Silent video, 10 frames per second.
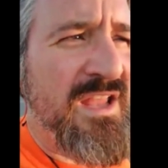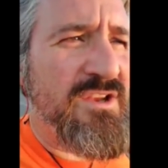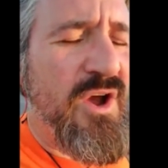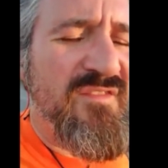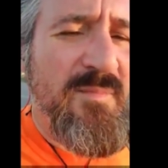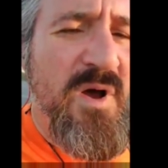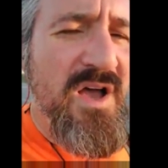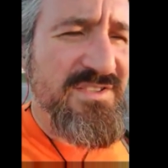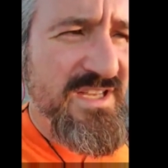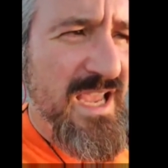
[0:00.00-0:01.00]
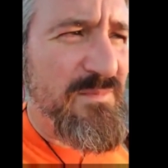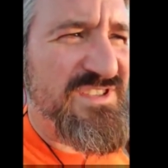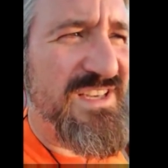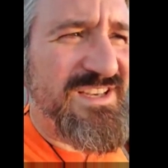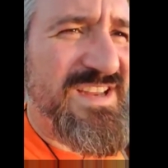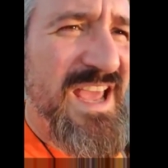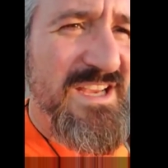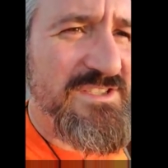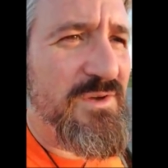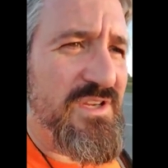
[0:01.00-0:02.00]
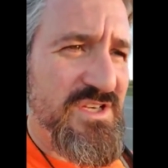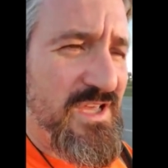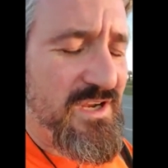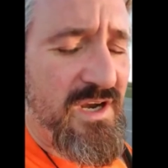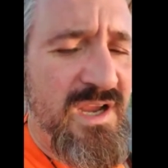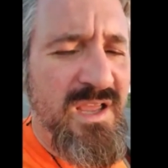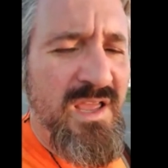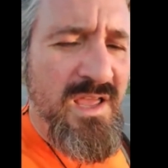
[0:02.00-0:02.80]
And you don't have to pause the game to send a text to each other.